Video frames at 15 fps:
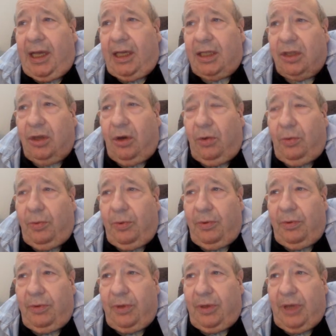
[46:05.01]
So
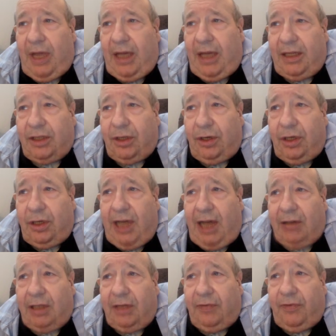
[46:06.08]
it turned
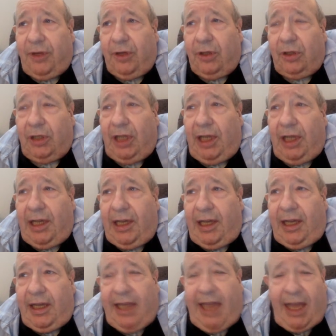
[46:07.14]
out that Phil
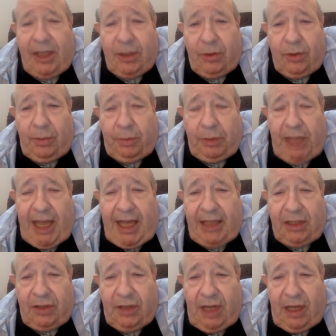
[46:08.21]
canceled the
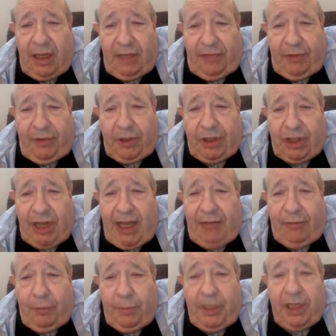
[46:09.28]
plans, Phil and
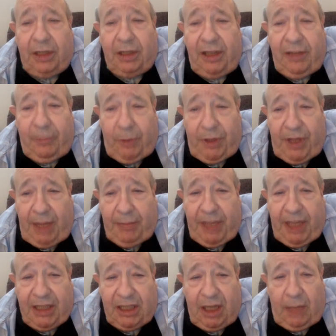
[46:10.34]
Chan, for me to live with them
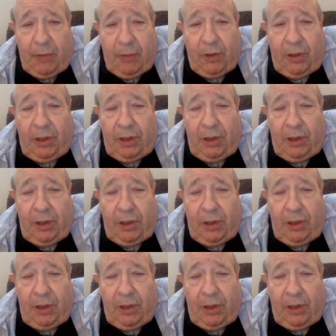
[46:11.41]
that summer